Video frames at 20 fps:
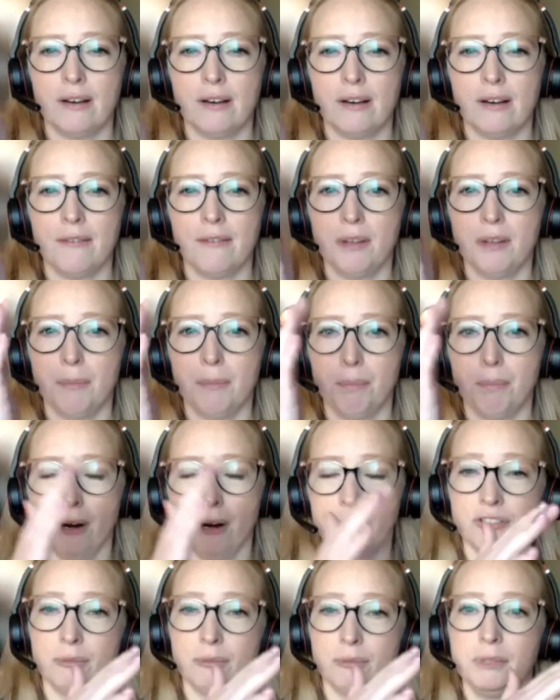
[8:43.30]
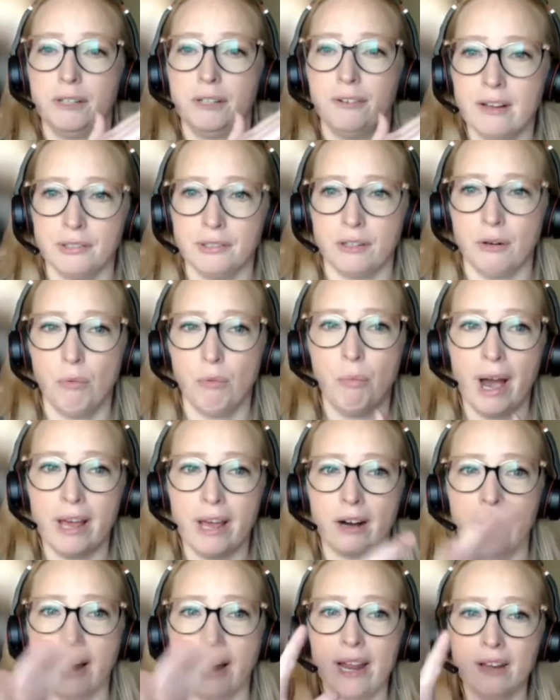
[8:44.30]
from different angles, and a
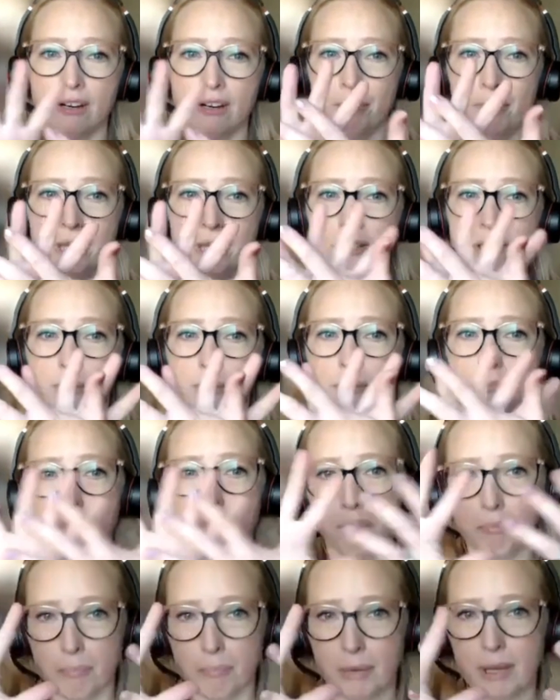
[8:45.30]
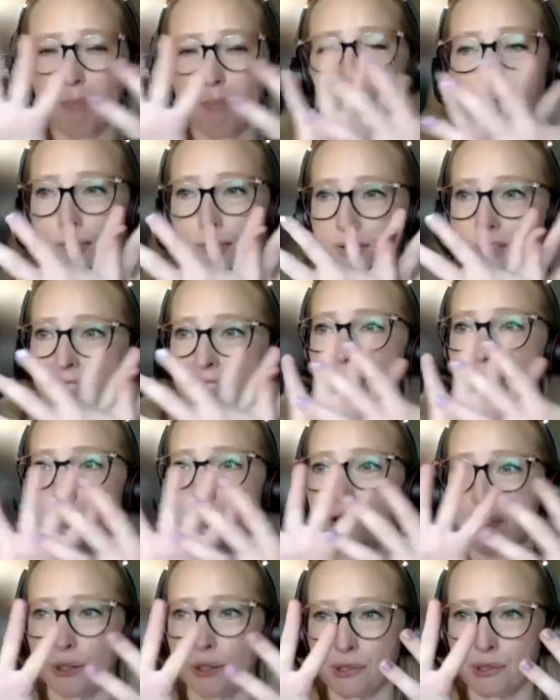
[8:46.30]
wider angle means improved
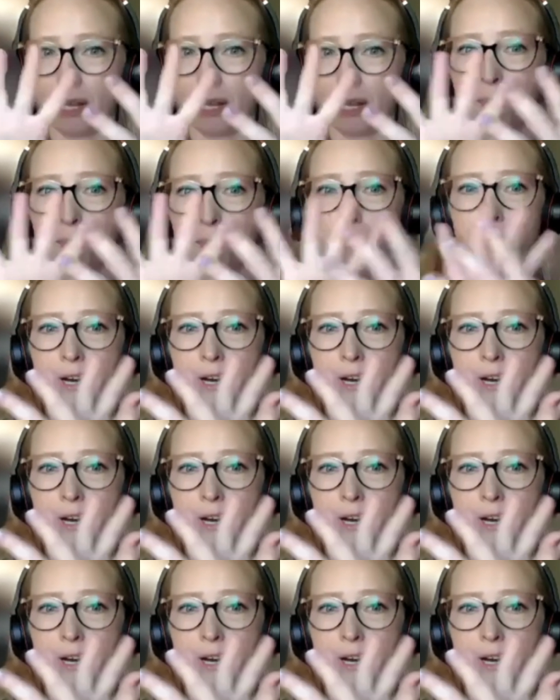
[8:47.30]
tissue separation.